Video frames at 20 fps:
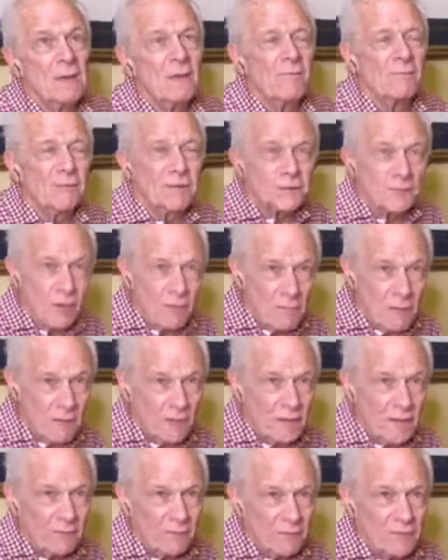For so
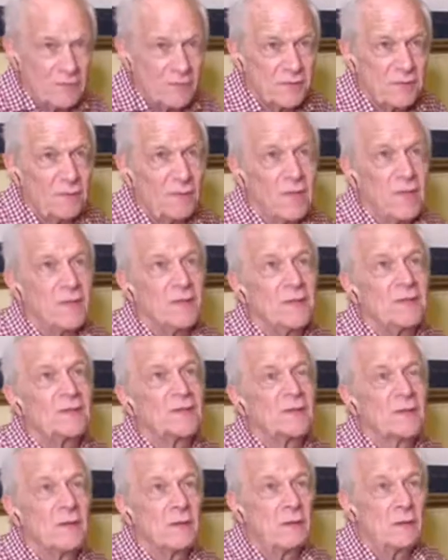many of us, there
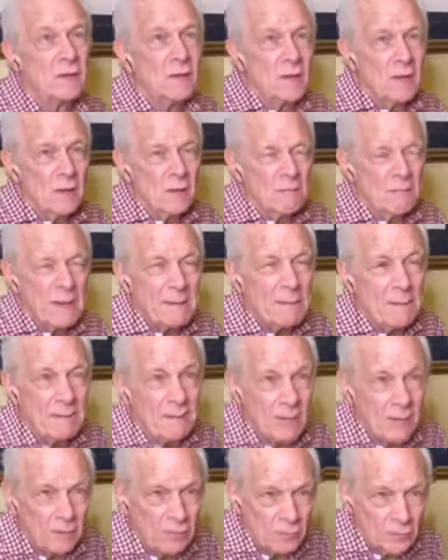is maybe
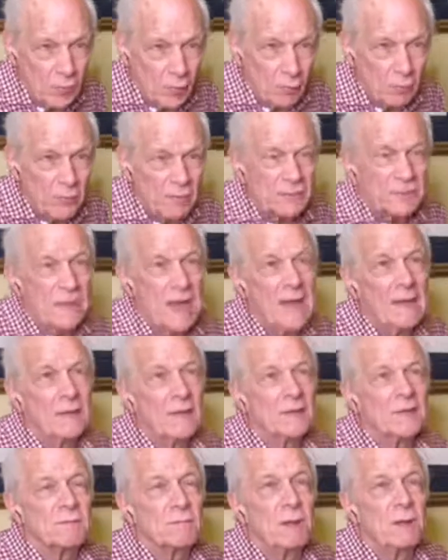not a total
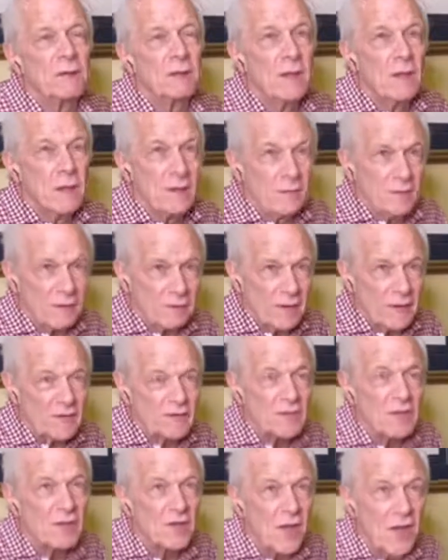silence, but there
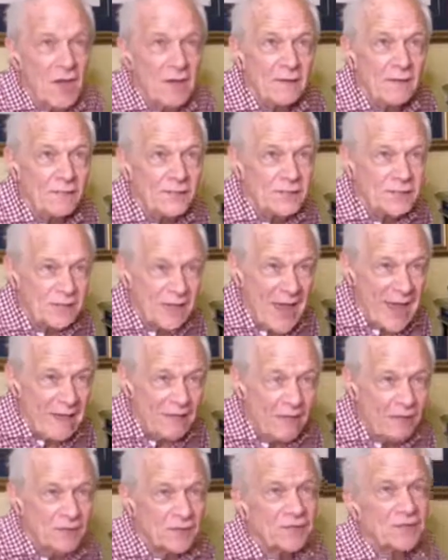is a kind of
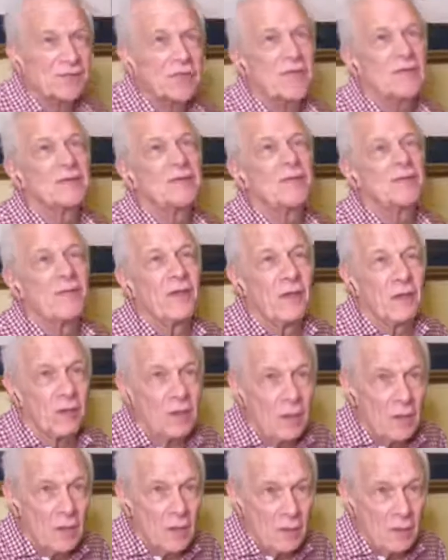silence, isn't there?